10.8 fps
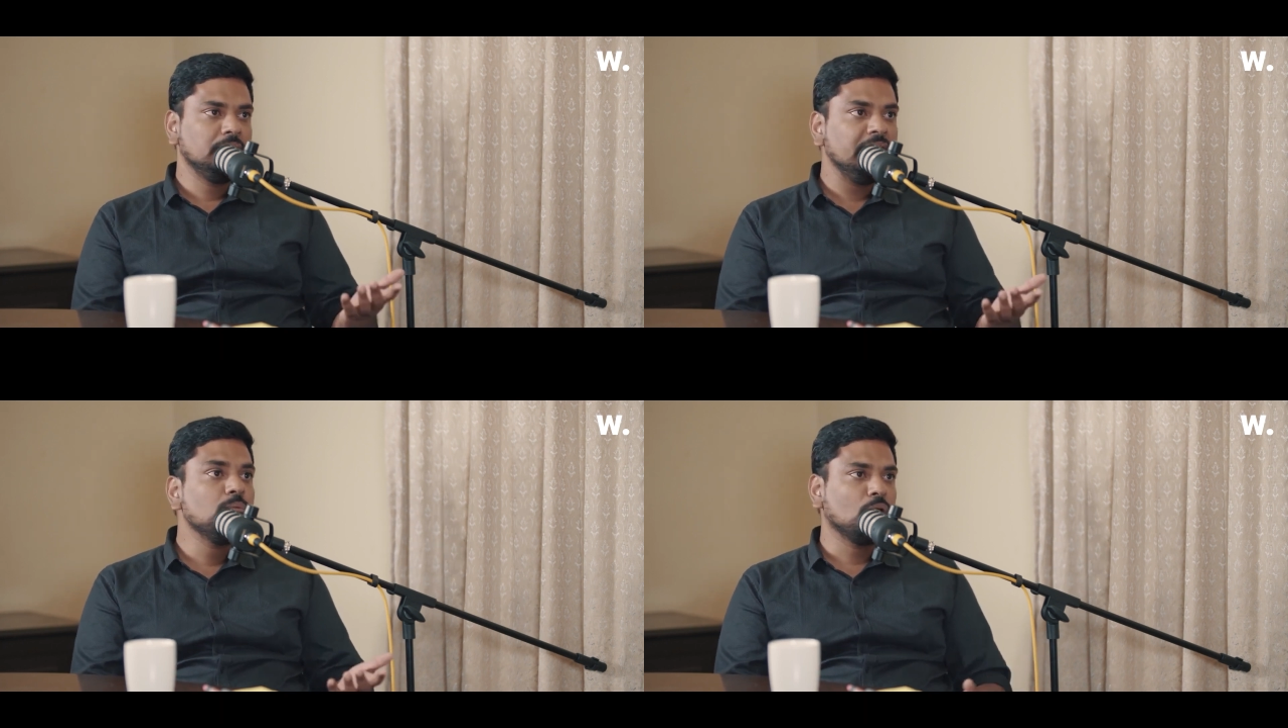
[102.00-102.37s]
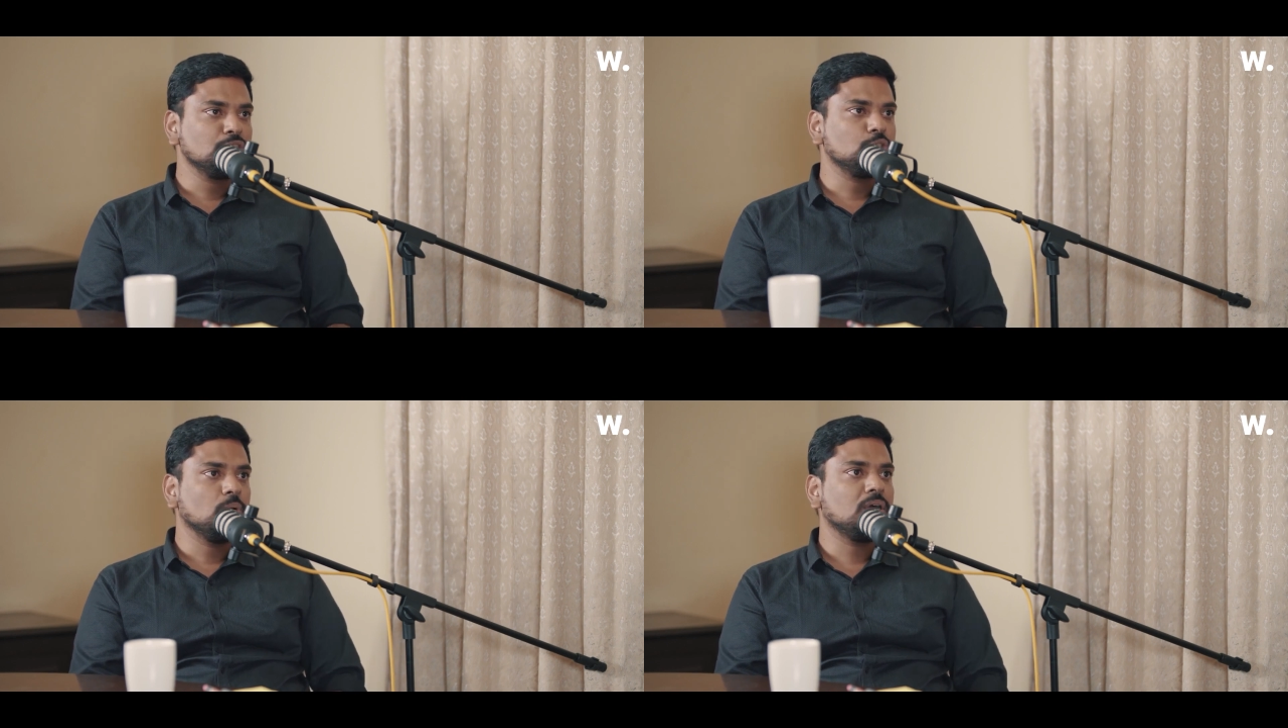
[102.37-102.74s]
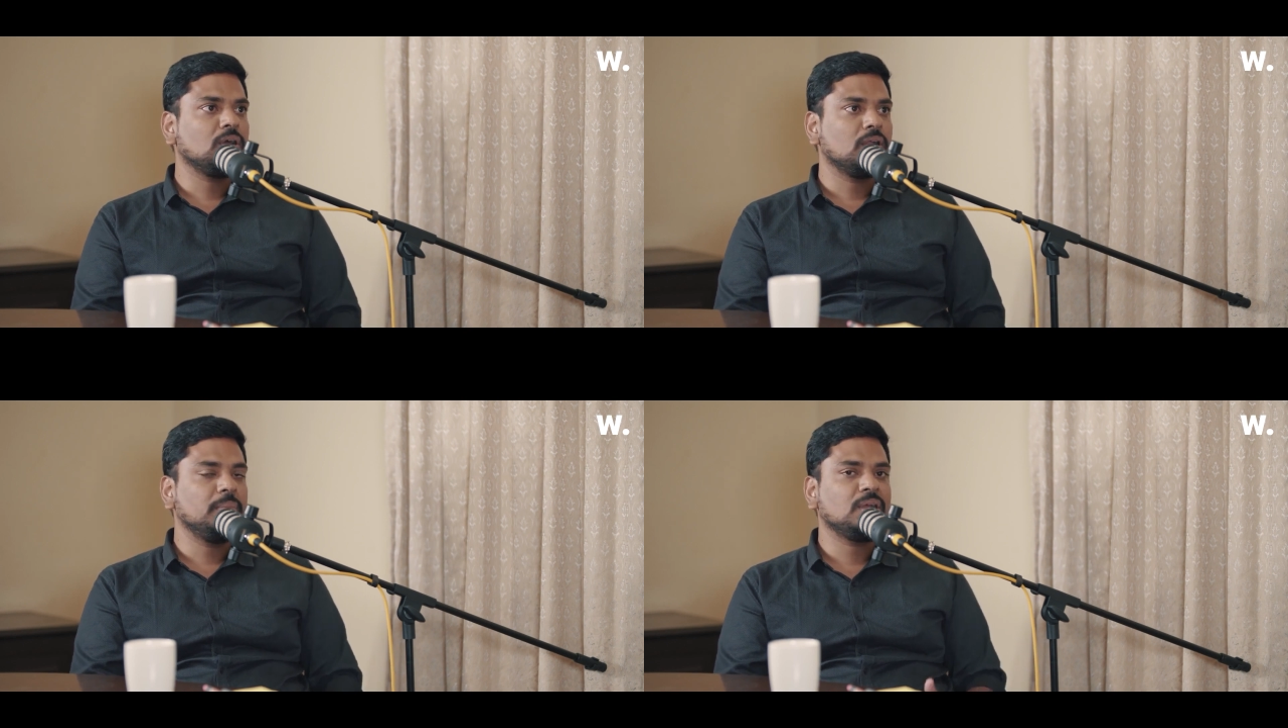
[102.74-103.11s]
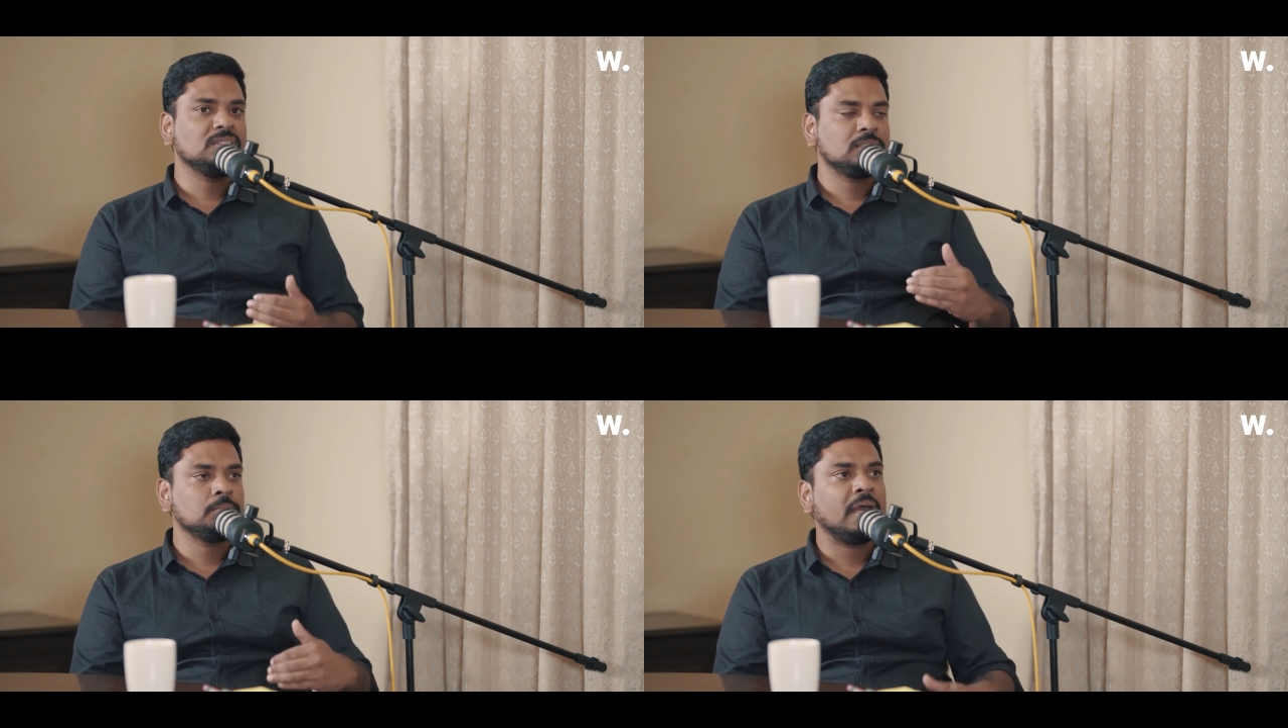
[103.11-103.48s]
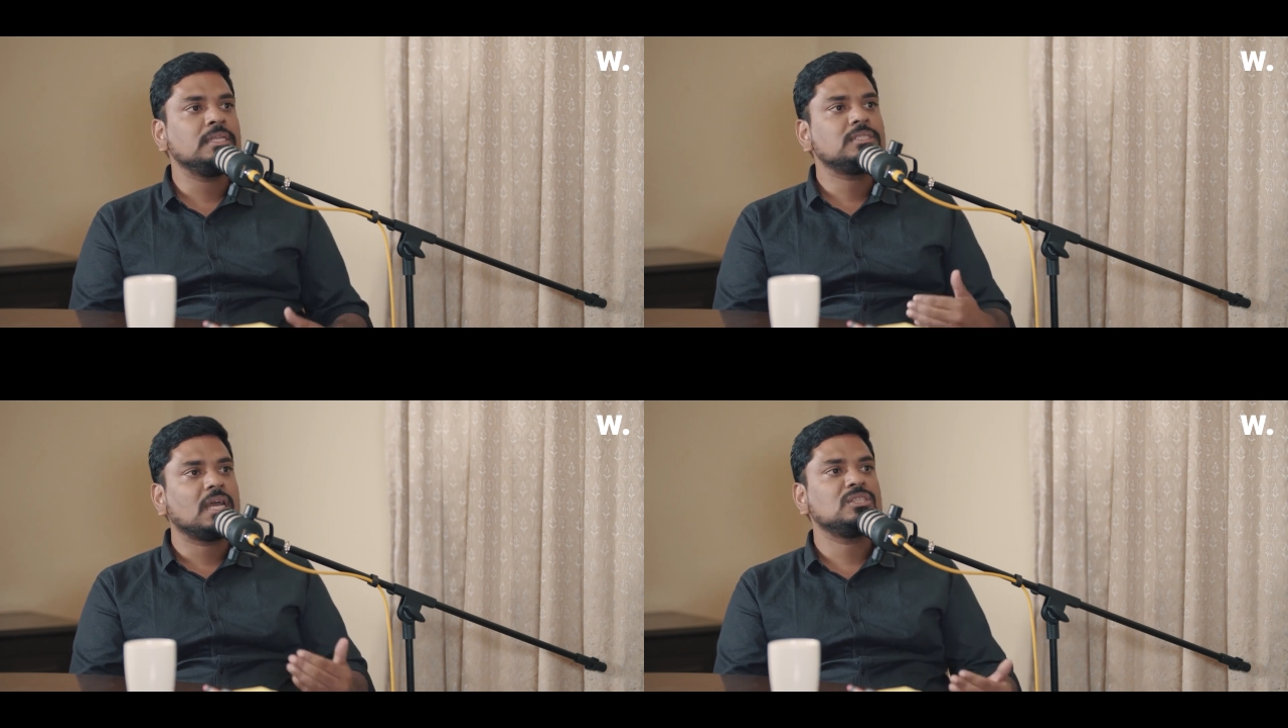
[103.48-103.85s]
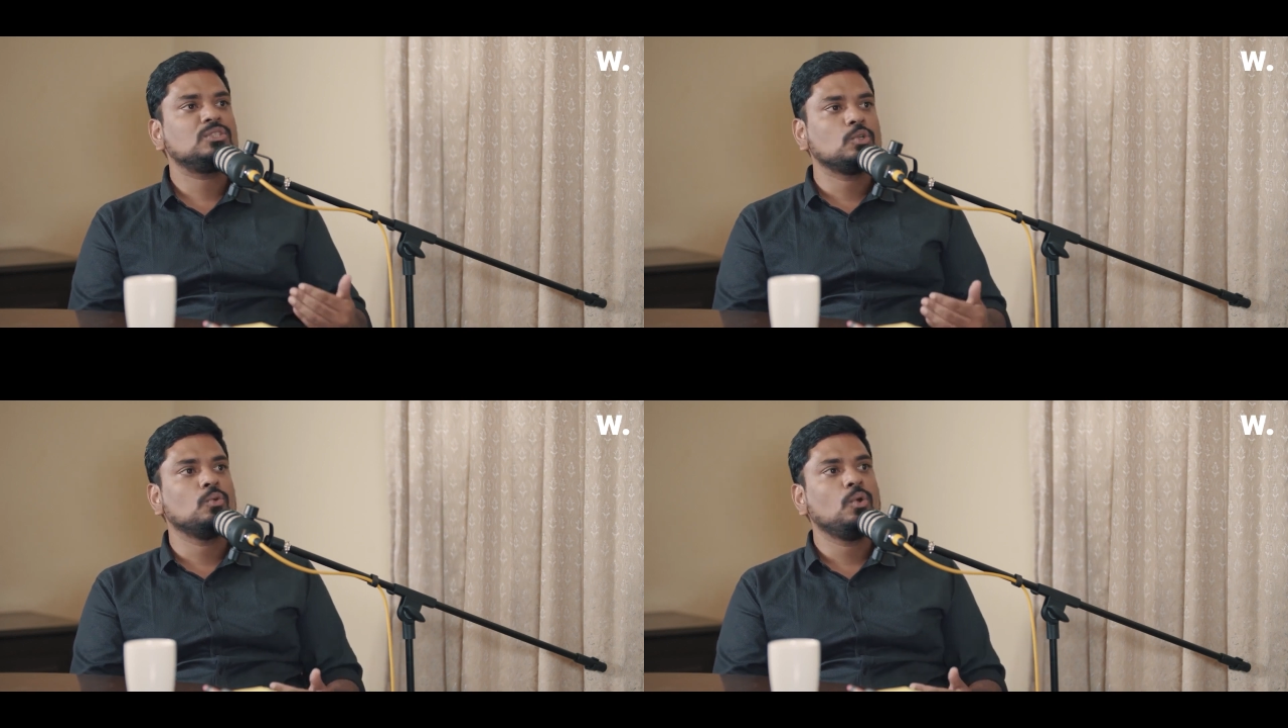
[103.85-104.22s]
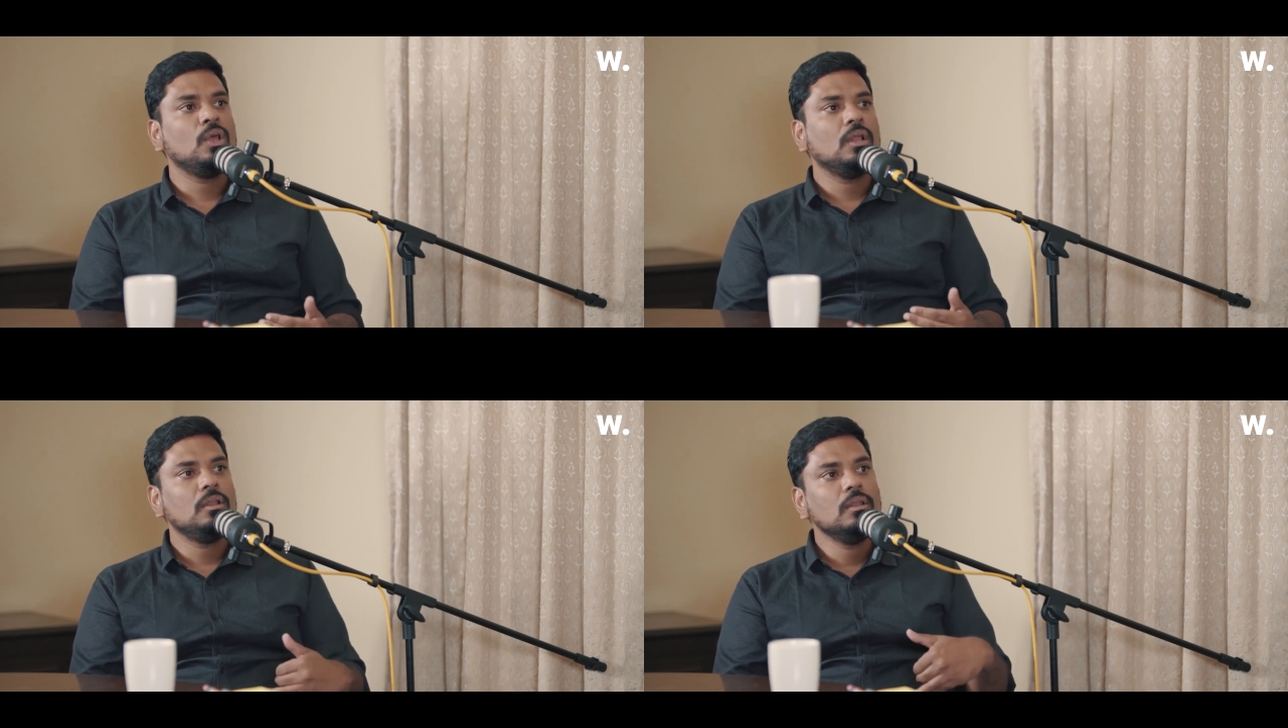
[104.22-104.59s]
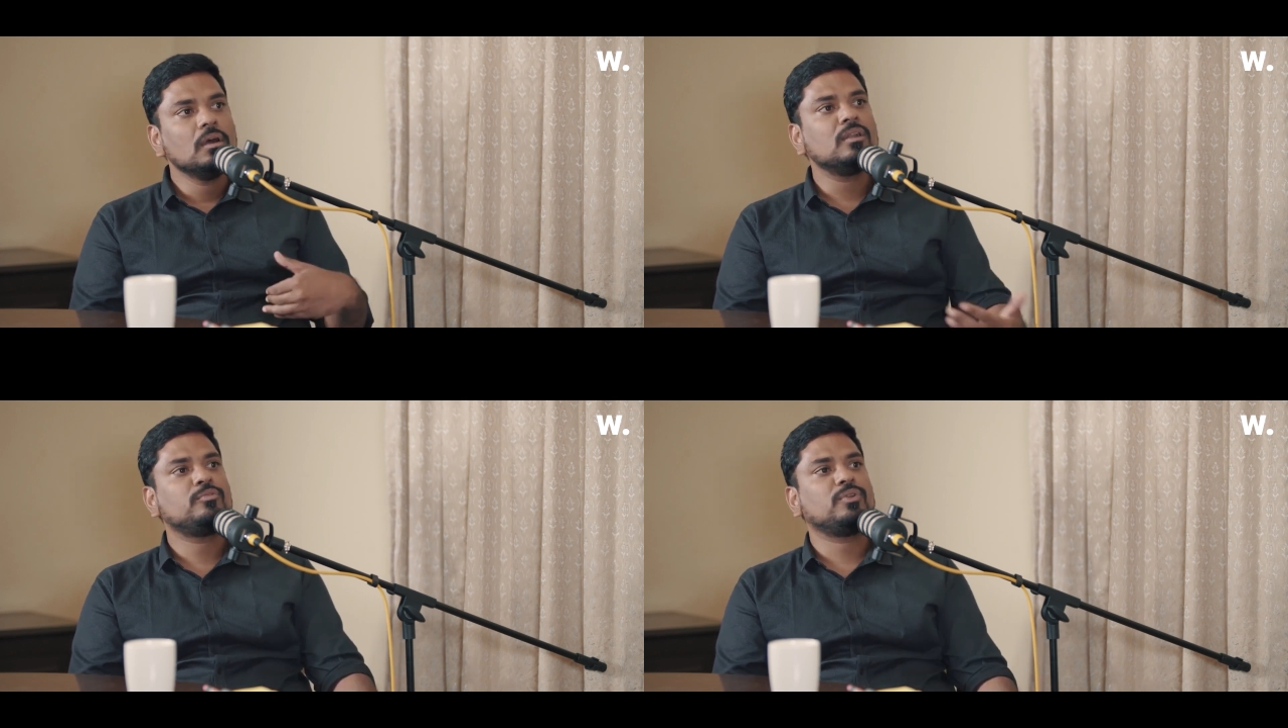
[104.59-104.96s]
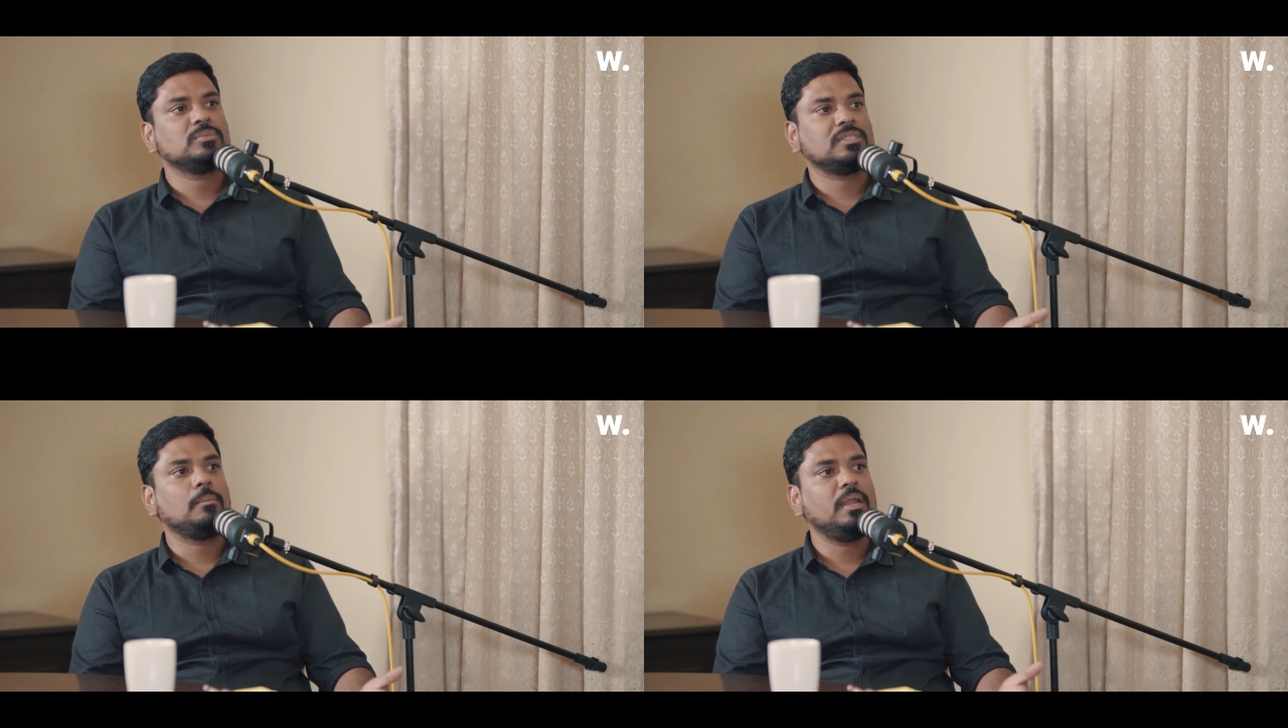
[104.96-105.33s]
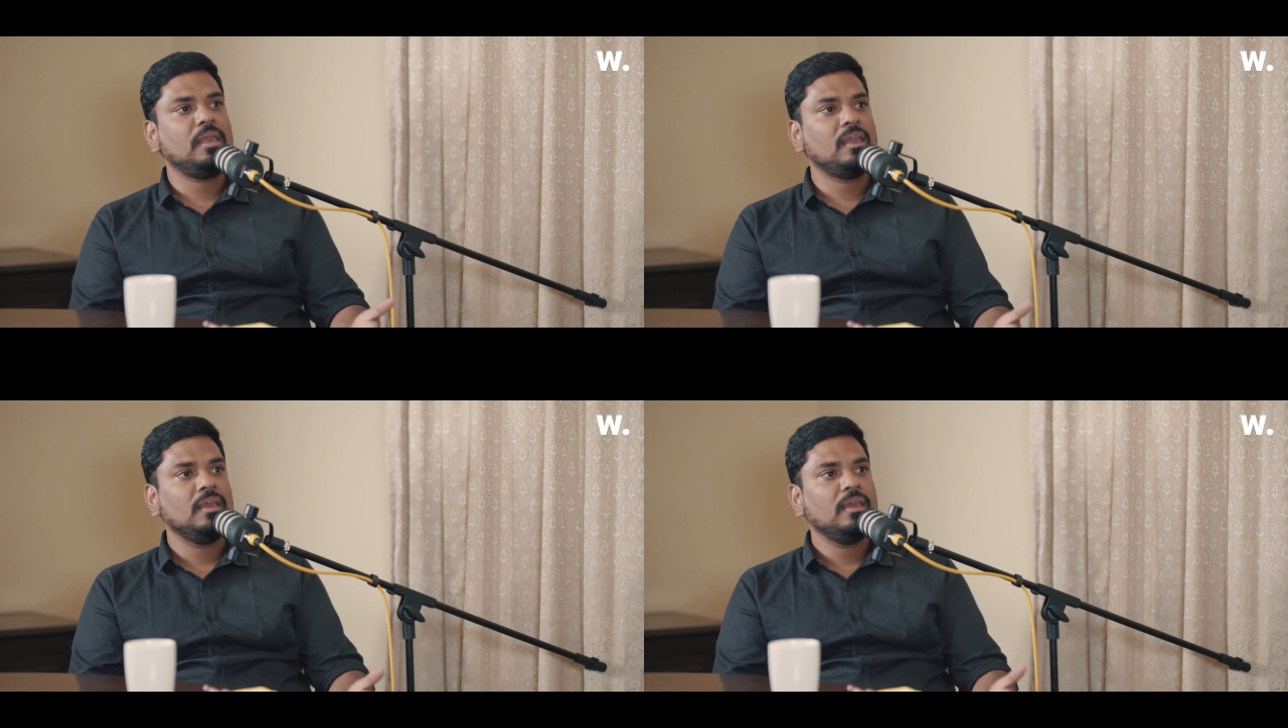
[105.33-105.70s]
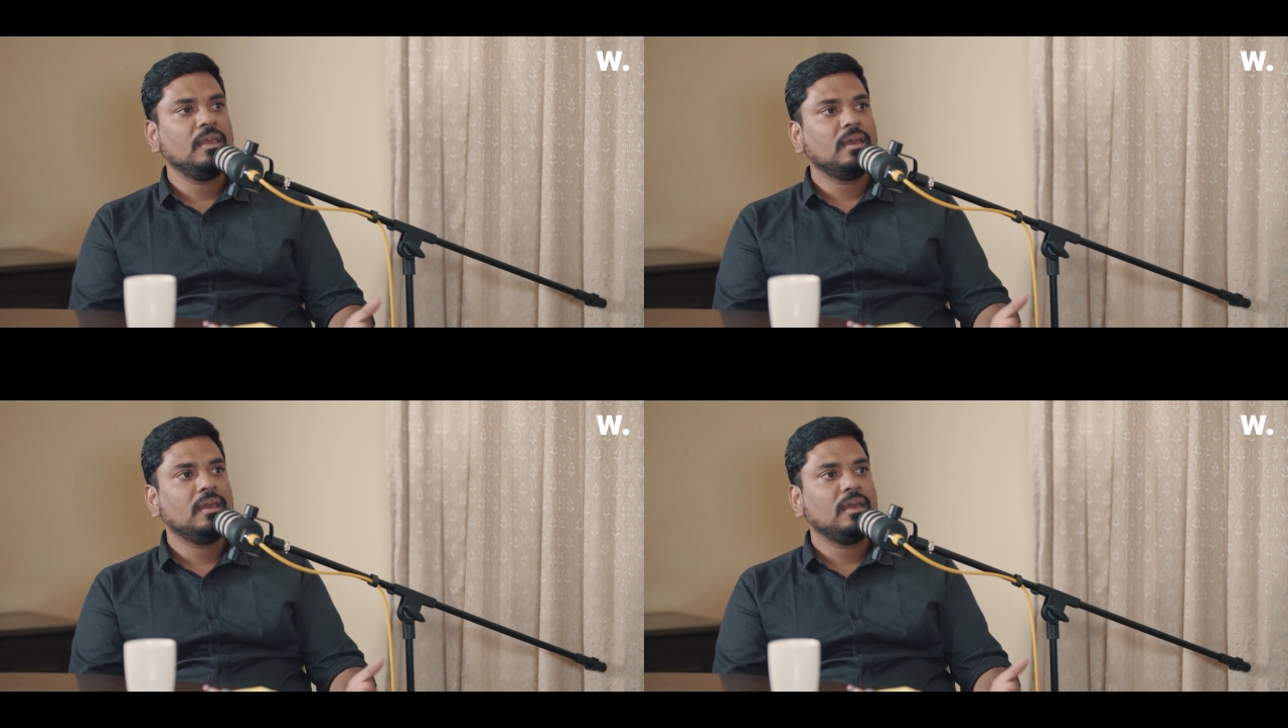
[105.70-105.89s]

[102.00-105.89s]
he wants to work on because it's my chance to learn from somebody.